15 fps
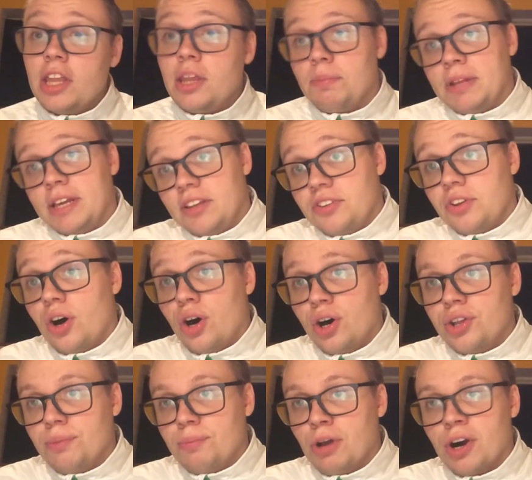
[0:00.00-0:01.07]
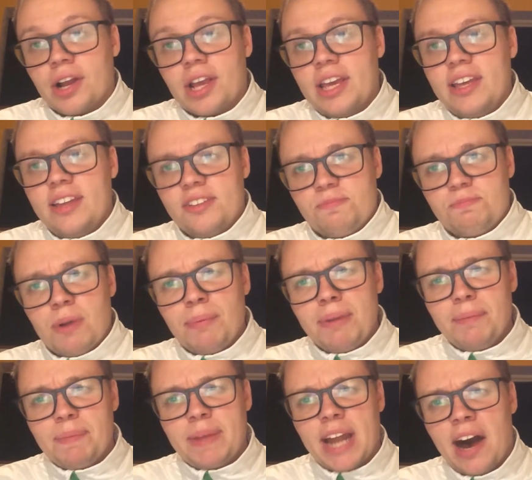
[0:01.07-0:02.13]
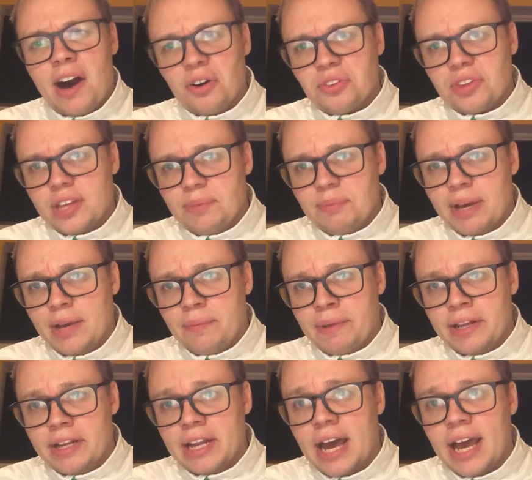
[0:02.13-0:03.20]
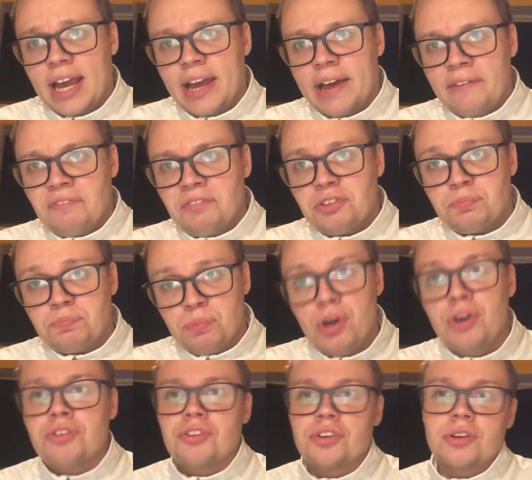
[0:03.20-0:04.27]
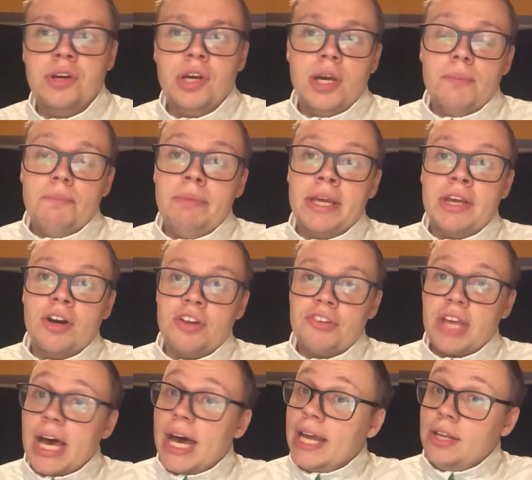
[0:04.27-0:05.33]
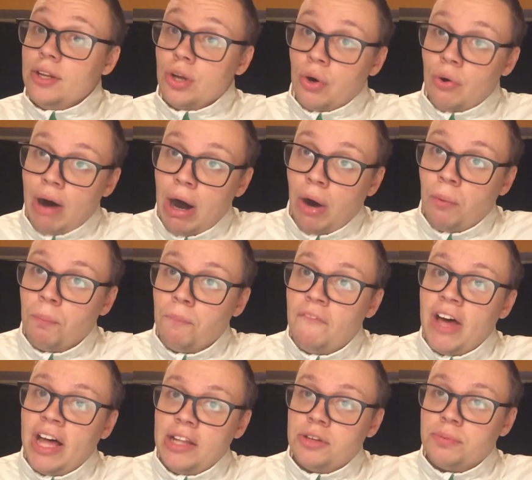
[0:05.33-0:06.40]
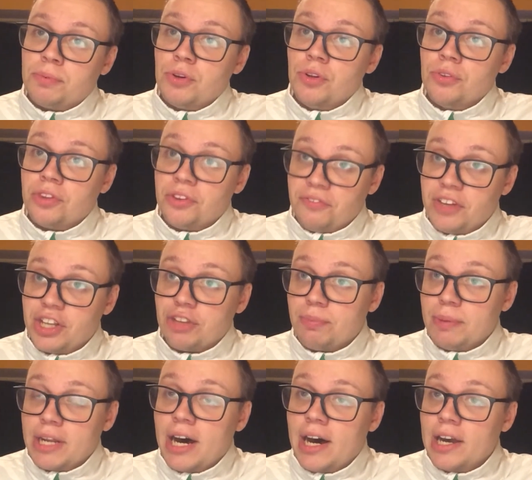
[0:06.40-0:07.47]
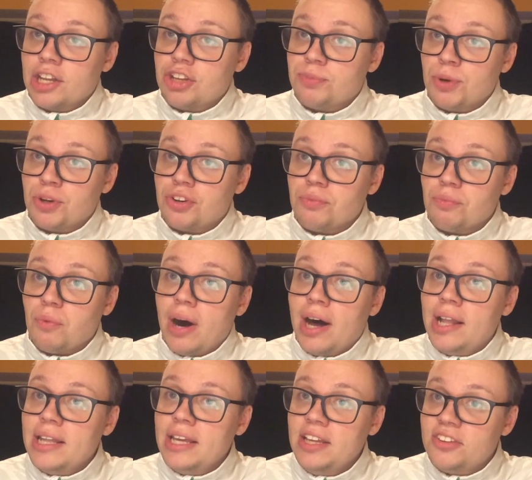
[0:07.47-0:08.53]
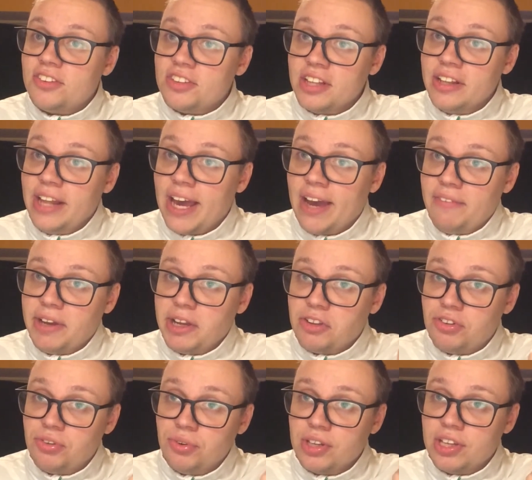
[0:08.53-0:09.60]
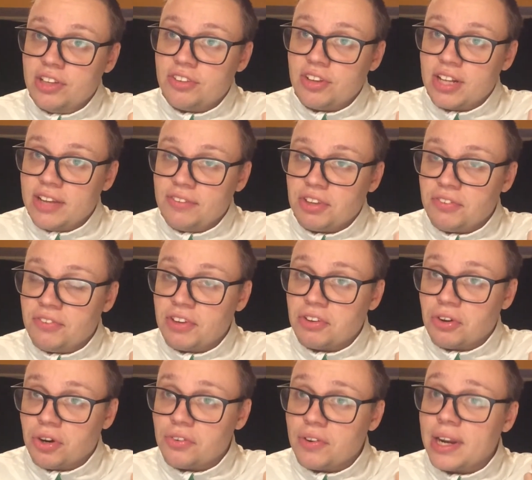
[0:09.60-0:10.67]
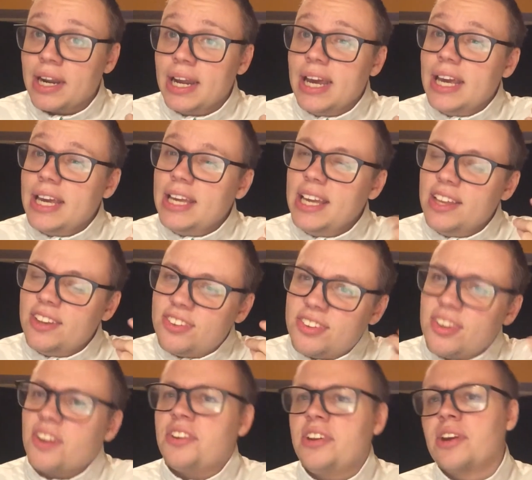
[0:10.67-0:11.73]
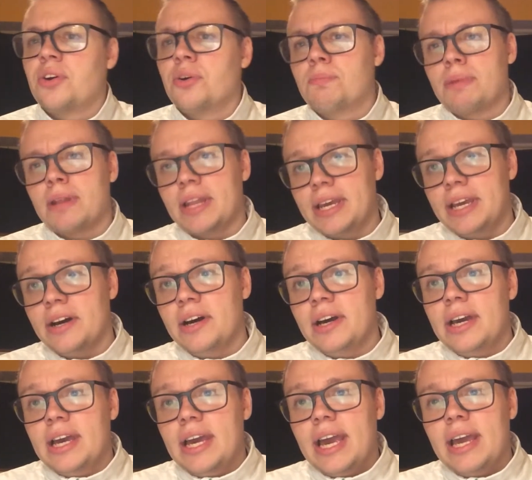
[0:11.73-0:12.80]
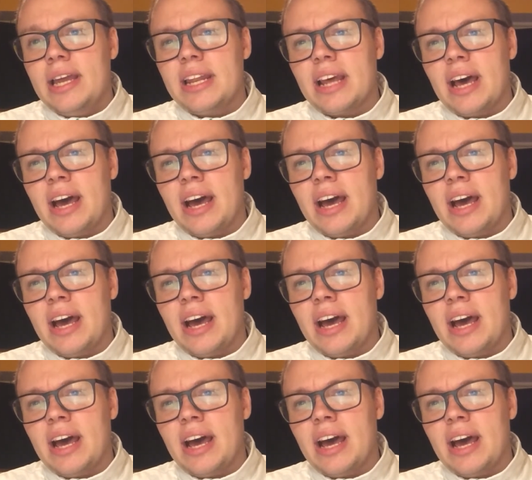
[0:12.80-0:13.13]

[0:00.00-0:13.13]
other players on the block is probably a bit out there, in my opinion. I have Spurgeon, because I know how valuable defensemen are. And Spurgeon, while he's still having 2 years left of his contract, he's such a good player. And